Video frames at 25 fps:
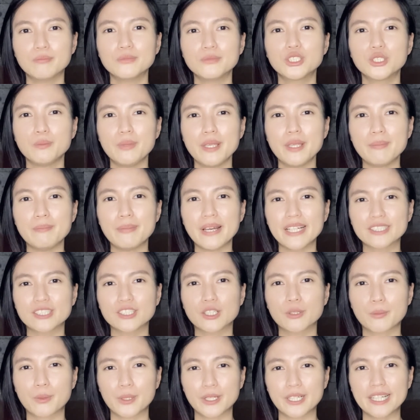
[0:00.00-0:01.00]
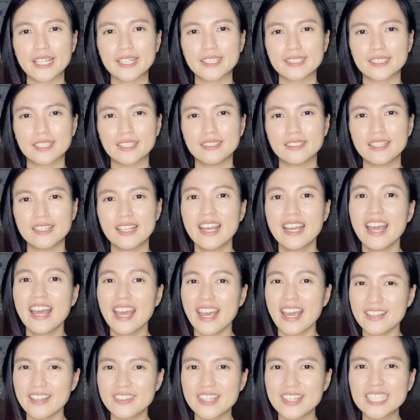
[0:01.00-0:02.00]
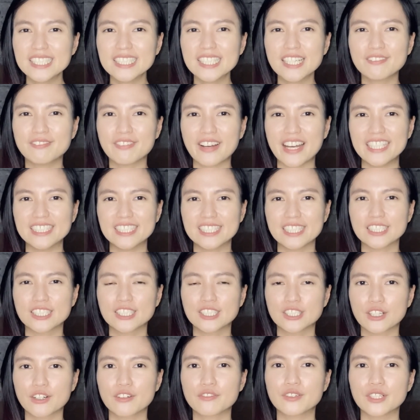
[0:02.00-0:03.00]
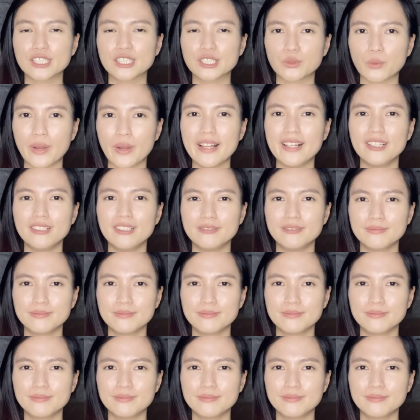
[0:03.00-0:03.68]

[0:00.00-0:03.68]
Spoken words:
to be better protected, and this advice has served us well.